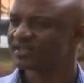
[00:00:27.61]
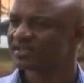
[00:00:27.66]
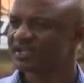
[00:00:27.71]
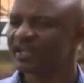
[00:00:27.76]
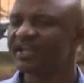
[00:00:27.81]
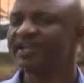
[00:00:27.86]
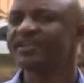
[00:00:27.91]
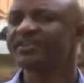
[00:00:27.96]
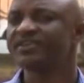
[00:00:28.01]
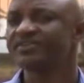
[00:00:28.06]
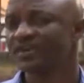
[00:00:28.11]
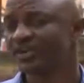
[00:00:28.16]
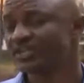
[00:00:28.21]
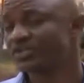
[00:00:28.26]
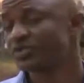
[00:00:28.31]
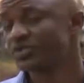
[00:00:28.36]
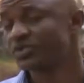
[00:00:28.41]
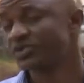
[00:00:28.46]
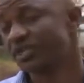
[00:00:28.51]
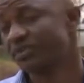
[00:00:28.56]
lending
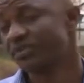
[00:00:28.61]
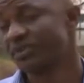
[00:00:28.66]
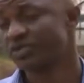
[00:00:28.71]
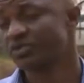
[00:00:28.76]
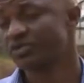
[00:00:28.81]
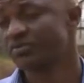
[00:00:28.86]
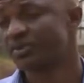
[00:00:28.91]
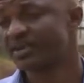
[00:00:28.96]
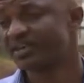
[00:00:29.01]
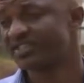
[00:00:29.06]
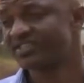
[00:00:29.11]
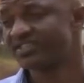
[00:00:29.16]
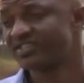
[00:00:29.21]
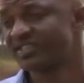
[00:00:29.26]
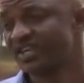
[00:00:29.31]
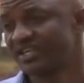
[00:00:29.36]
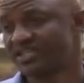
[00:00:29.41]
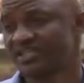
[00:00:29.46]
rates which commercial banks charge